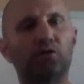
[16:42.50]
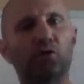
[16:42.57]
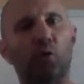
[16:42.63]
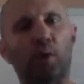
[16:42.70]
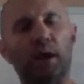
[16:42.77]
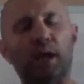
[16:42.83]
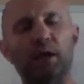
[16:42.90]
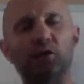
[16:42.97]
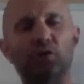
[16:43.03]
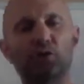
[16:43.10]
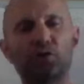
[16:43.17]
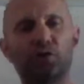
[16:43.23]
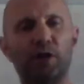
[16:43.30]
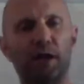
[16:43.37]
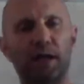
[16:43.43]
So in
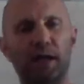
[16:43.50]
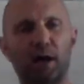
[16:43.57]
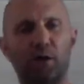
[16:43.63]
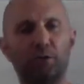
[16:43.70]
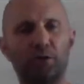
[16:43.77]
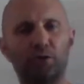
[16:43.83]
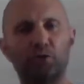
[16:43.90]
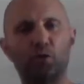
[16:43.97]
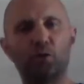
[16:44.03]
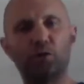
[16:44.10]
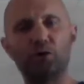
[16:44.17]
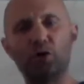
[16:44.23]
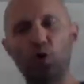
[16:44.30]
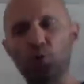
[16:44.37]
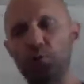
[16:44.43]
your ticket out the
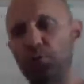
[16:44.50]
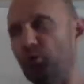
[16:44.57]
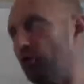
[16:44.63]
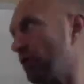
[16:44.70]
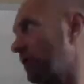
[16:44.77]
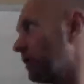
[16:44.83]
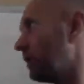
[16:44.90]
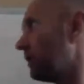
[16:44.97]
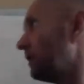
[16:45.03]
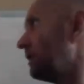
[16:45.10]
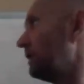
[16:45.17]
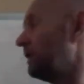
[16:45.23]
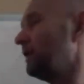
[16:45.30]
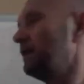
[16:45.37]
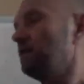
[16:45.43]
door notebook
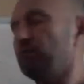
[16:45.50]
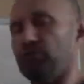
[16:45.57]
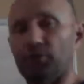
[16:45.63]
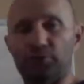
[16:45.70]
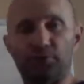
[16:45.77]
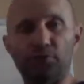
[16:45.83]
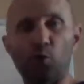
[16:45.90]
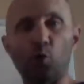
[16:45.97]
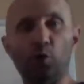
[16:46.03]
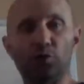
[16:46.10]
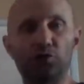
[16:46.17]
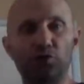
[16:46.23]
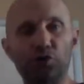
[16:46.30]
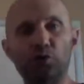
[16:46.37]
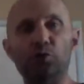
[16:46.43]
for
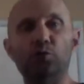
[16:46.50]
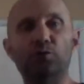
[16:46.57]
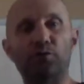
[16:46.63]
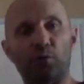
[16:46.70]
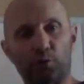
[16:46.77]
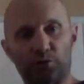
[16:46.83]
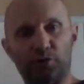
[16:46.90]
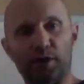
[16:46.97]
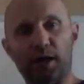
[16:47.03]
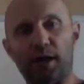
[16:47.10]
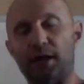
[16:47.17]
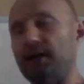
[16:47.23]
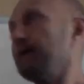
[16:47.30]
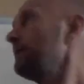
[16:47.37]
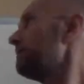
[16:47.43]
4-2 for
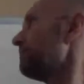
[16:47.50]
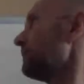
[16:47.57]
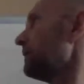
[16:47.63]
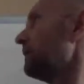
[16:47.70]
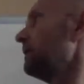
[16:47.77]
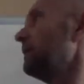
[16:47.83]
today,